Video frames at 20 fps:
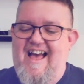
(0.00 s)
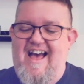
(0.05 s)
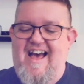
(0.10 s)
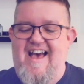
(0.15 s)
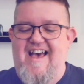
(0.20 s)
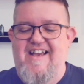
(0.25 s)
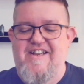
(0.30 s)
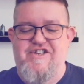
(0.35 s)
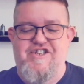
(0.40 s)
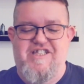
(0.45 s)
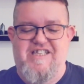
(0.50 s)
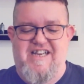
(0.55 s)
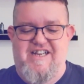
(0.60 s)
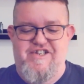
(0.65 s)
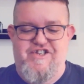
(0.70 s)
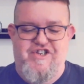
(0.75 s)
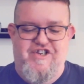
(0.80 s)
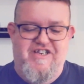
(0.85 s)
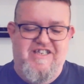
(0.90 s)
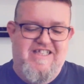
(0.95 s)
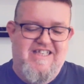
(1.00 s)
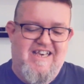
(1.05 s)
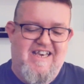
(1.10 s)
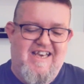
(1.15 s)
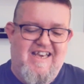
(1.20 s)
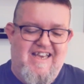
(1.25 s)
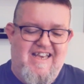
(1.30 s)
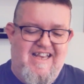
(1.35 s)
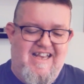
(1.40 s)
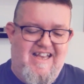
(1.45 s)
I just got chilled.
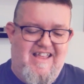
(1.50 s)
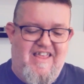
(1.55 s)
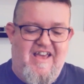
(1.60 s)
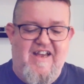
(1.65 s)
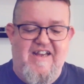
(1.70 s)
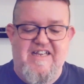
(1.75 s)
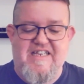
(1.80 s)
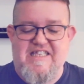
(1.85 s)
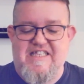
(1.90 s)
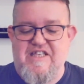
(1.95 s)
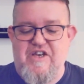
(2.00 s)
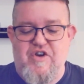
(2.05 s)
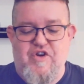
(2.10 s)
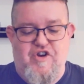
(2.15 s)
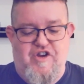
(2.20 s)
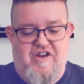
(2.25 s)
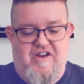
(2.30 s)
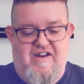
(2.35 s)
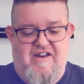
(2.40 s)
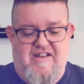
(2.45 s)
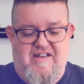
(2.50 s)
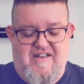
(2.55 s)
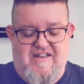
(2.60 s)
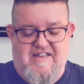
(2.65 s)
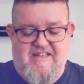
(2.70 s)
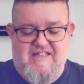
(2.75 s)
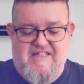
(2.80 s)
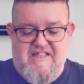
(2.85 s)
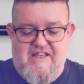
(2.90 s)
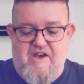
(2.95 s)
That is so good.
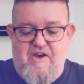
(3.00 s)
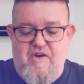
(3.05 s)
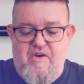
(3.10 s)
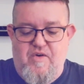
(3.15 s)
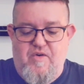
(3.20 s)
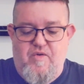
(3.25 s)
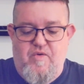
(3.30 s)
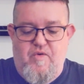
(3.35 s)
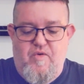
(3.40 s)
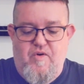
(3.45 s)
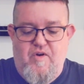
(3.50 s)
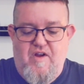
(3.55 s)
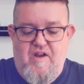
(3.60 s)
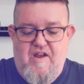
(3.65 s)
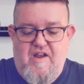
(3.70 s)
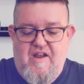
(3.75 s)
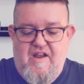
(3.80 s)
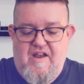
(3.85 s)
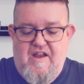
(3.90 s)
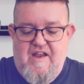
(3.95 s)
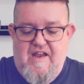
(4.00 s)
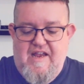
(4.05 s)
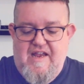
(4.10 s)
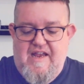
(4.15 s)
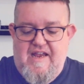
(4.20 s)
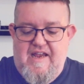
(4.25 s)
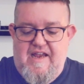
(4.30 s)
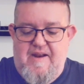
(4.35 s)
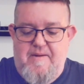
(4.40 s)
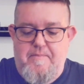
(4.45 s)
So
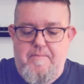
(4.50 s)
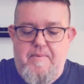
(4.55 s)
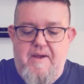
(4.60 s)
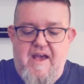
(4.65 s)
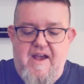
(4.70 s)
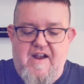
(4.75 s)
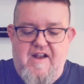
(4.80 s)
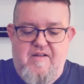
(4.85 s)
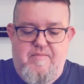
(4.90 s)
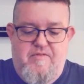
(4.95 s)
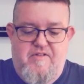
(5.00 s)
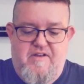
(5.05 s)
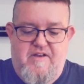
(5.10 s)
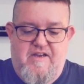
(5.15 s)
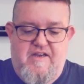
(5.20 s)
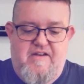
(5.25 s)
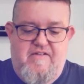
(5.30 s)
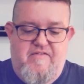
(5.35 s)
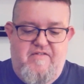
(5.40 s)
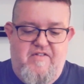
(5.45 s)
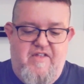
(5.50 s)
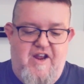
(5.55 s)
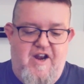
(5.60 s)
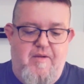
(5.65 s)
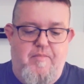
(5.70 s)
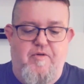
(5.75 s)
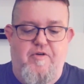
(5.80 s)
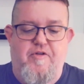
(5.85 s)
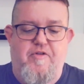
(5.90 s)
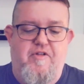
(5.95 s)
impeccably
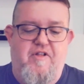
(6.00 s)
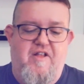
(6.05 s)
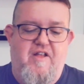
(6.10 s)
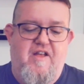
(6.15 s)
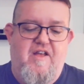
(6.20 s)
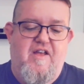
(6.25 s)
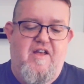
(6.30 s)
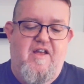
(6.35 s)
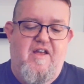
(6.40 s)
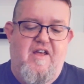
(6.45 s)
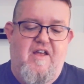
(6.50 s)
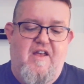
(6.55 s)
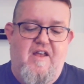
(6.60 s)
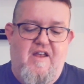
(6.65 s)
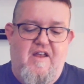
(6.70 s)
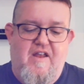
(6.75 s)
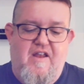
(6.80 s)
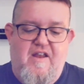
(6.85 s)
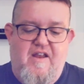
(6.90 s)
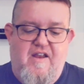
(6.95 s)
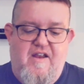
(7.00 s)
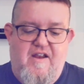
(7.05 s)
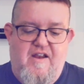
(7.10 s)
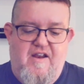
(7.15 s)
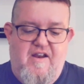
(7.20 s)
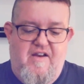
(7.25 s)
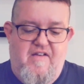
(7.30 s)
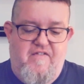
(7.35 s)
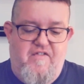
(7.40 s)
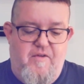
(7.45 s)
relatable
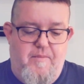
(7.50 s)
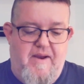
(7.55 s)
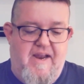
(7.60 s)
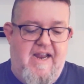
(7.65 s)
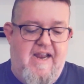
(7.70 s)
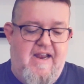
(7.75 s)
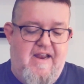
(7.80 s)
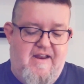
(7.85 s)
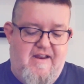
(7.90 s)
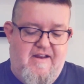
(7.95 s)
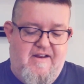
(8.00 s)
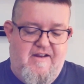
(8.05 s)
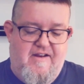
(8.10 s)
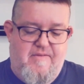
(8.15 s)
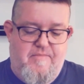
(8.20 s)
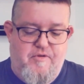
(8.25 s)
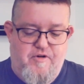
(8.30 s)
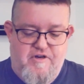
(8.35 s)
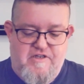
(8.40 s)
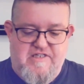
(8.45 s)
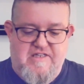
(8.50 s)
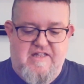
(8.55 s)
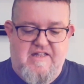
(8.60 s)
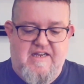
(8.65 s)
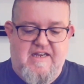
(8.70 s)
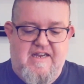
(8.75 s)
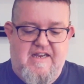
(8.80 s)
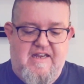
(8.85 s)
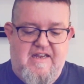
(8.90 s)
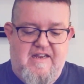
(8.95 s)
for me
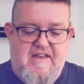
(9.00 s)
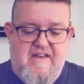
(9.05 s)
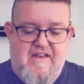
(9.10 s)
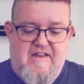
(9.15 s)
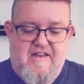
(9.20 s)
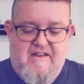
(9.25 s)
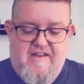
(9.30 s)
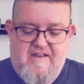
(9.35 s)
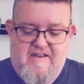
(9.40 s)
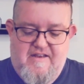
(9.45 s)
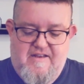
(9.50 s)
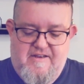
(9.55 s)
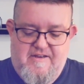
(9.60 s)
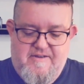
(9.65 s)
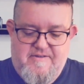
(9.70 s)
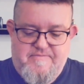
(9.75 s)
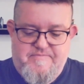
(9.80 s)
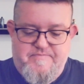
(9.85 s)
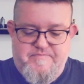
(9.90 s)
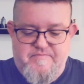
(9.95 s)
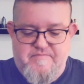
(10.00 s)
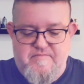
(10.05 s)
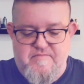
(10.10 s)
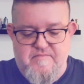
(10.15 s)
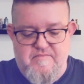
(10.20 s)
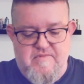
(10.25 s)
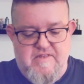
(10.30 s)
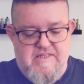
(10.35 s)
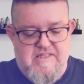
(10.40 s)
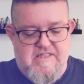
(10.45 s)
personally.
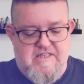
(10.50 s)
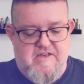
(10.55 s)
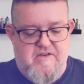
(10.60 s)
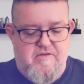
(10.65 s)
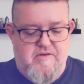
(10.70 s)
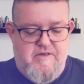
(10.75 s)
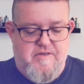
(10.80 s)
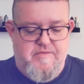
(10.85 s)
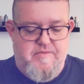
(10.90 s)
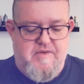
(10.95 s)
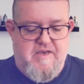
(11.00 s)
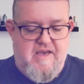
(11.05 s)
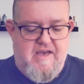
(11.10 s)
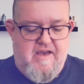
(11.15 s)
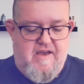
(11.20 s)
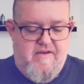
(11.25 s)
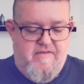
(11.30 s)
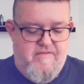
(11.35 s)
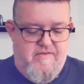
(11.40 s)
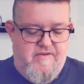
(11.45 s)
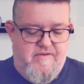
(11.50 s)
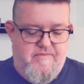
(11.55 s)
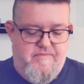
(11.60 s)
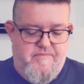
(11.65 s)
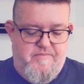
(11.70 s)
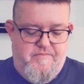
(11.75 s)
Let's see what else we have.